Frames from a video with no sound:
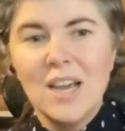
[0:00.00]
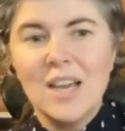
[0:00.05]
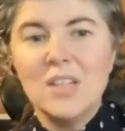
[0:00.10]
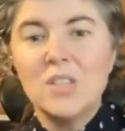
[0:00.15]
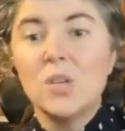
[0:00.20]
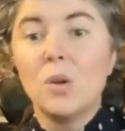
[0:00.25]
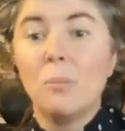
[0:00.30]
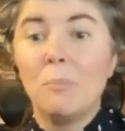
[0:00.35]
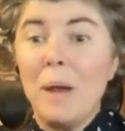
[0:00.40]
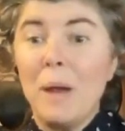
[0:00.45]
And
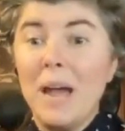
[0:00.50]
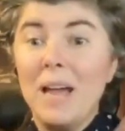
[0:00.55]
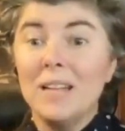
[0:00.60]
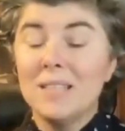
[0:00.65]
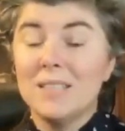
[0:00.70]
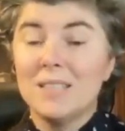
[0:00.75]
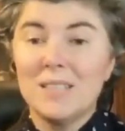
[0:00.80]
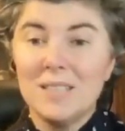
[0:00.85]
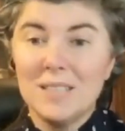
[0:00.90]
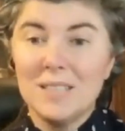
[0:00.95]
so
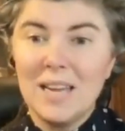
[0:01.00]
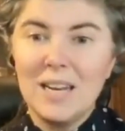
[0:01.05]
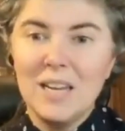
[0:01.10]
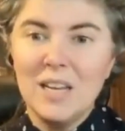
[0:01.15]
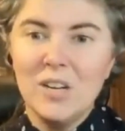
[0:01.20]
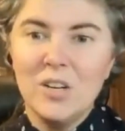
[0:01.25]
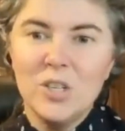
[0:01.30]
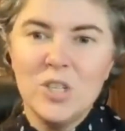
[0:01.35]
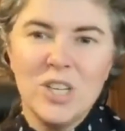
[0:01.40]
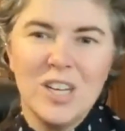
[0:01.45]
balancing that
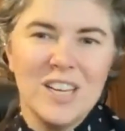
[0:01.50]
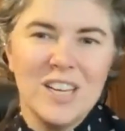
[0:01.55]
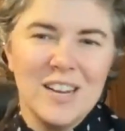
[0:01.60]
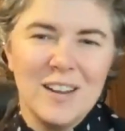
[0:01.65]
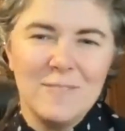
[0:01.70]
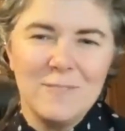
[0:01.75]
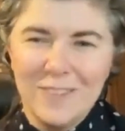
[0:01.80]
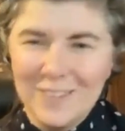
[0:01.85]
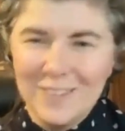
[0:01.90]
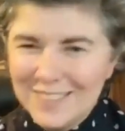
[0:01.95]
energy, and I
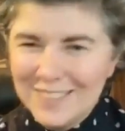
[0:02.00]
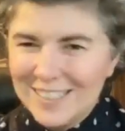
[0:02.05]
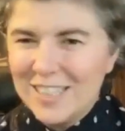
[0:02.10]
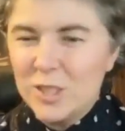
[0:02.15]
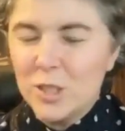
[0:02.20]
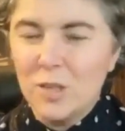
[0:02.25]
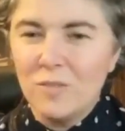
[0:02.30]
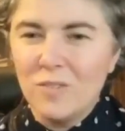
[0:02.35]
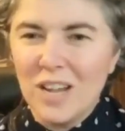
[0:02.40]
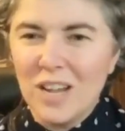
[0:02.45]
felt like
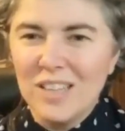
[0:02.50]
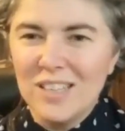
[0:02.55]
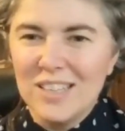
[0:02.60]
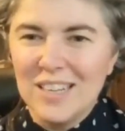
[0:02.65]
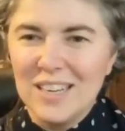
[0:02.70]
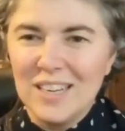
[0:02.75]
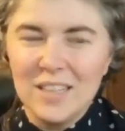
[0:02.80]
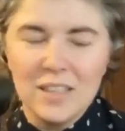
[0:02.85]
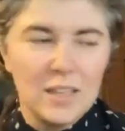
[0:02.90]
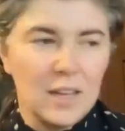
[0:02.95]
she
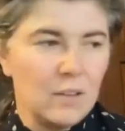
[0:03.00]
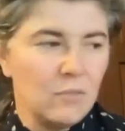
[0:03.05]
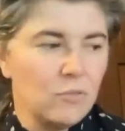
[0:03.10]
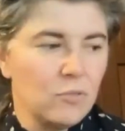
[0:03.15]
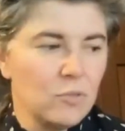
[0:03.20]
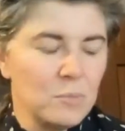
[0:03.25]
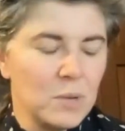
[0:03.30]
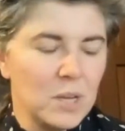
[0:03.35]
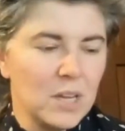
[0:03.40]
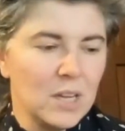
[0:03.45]
validated that
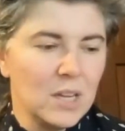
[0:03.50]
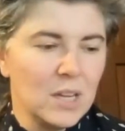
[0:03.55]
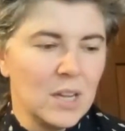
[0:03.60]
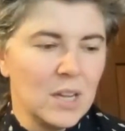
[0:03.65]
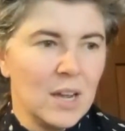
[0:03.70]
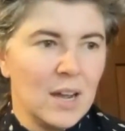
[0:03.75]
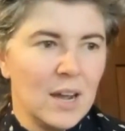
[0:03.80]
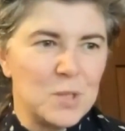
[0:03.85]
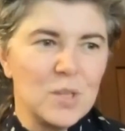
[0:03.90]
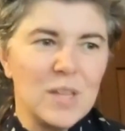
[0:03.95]
for me.
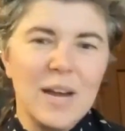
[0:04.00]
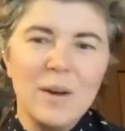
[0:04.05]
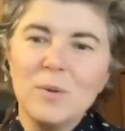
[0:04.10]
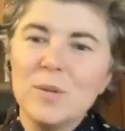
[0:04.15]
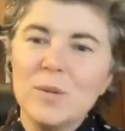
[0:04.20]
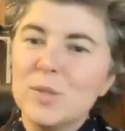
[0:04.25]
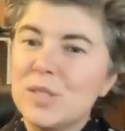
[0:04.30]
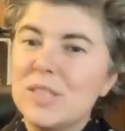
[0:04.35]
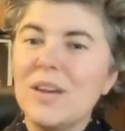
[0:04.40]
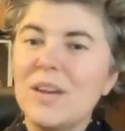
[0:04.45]
So that
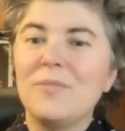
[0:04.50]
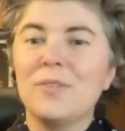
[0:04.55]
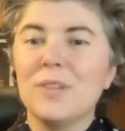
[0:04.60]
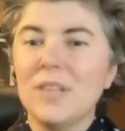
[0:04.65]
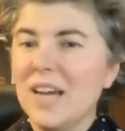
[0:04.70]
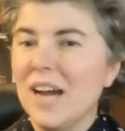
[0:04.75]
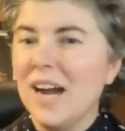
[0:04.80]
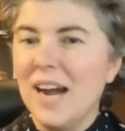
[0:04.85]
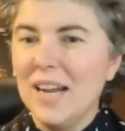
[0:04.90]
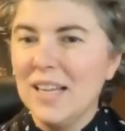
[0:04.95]
was
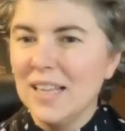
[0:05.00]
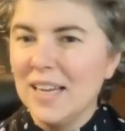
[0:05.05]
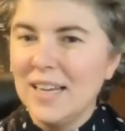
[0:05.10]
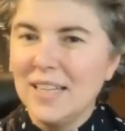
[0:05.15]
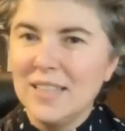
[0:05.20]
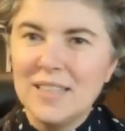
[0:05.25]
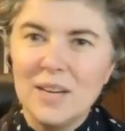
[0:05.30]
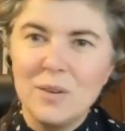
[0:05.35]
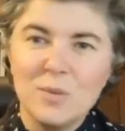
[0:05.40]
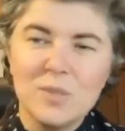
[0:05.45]
definitely a
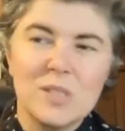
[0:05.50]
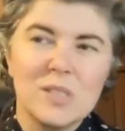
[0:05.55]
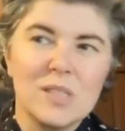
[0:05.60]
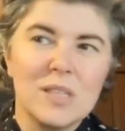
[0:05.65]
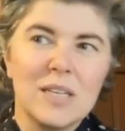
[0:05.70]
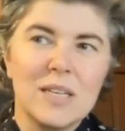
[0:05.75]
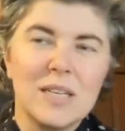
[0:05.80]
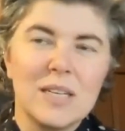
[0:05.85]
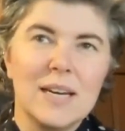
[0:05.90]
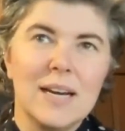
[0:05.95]
highlight. That was
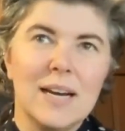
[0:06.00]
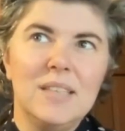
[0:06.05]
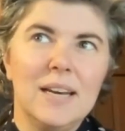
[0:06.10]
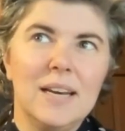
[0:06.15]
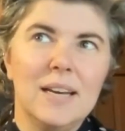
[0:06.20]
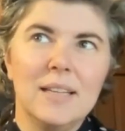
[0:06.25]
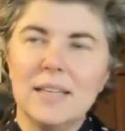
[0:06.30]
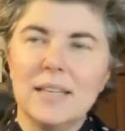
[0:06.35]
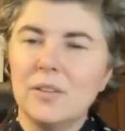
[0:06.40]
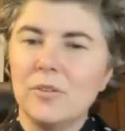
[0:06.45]
like
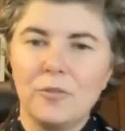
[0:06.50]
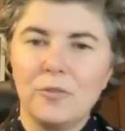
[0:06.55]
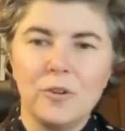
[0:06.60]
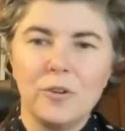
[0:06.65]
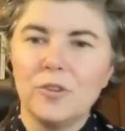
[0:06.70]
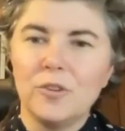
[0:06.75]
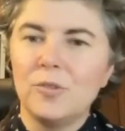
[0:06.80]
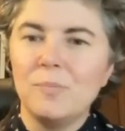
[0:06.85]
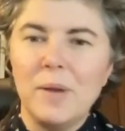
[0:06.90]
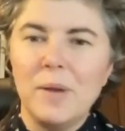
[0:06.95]
the
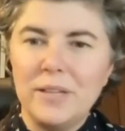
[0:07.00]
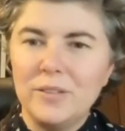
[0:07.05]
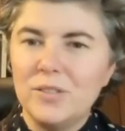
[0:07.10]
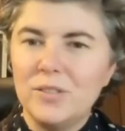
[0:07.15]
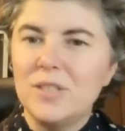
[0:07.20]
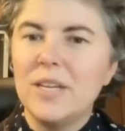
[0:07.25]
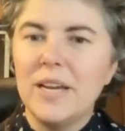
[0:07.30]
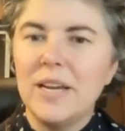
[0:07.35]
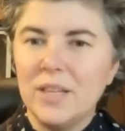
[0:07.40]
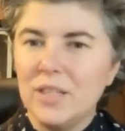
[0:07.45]
first main
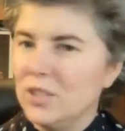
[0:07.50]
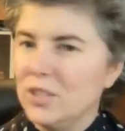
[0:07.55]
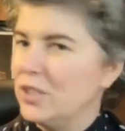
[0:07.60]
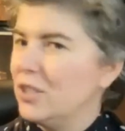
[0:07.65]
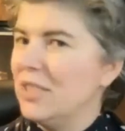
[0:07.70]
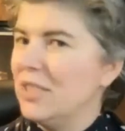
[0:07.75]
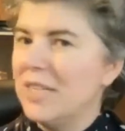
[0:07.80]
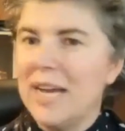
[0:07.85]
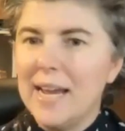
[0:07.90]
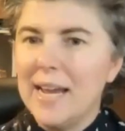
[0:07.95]
stage
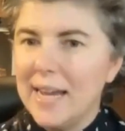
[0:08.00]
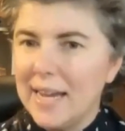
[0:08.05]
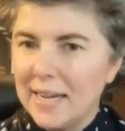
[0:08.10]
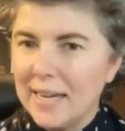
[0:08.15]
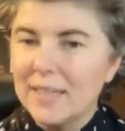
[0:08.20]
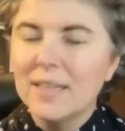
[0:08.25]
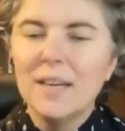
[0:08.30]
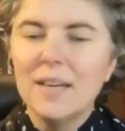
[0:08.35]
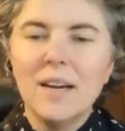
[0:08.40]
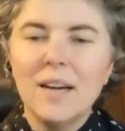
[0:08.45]

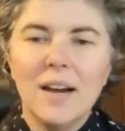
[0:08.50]
day.